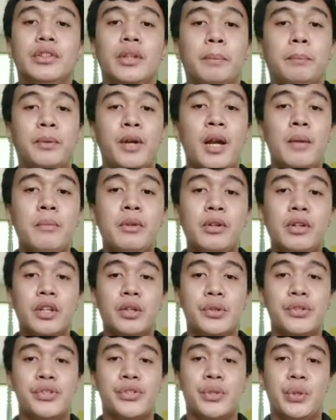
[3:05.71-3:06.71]
the primary
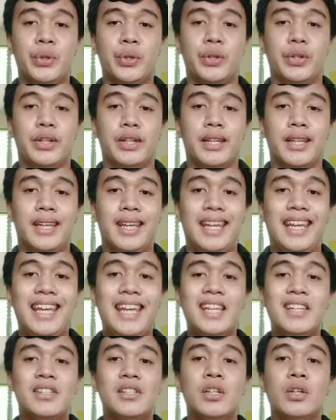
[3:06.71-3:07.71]
concern
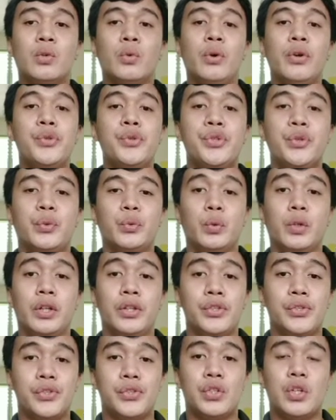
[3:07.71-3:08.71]
is the
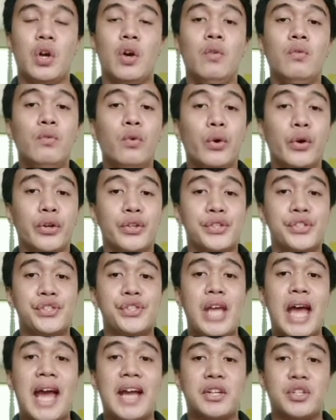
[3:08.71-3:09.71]
consequence of
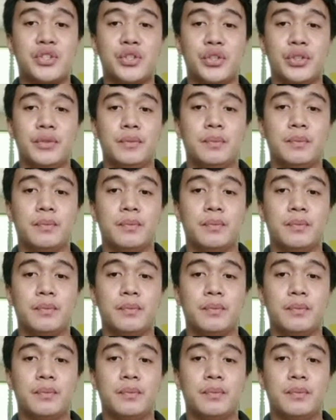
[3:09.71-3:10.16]
one's action.